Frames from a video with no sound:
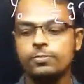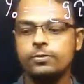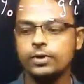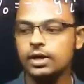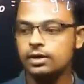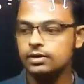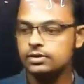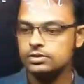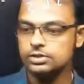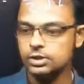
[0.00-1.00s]
Okay,
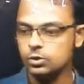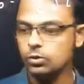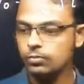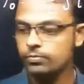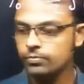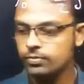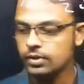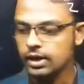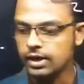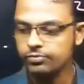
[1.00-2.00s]
0,
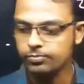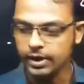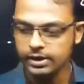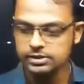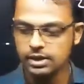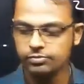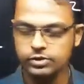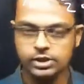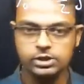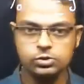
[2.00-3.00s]
half minus half
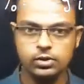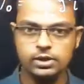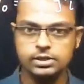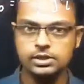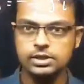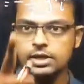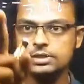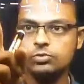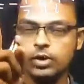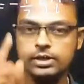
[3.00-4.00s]
gt square is considered
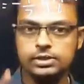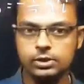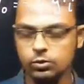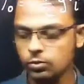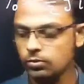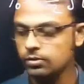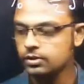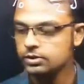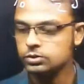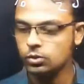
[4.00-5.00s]
as y0.
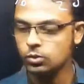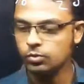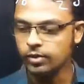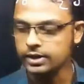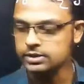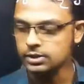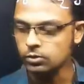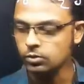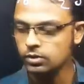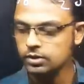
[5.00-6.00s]
So
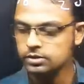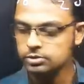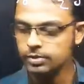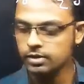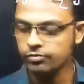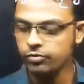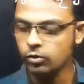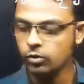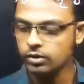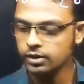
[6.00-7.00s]
y0, this become
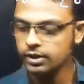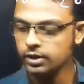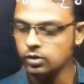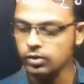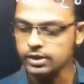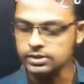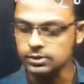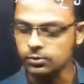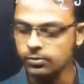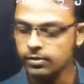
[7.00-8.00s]
4 into
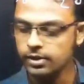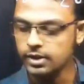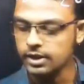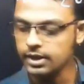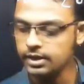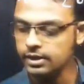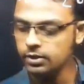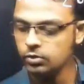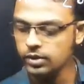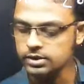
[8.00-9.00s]
y0, 9
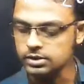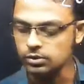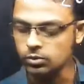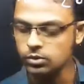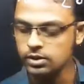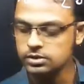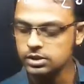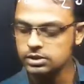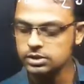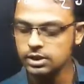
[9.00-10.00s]
into y0,
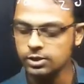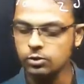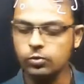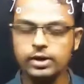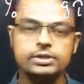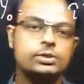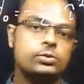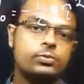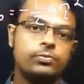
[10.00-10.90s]
16 into y0.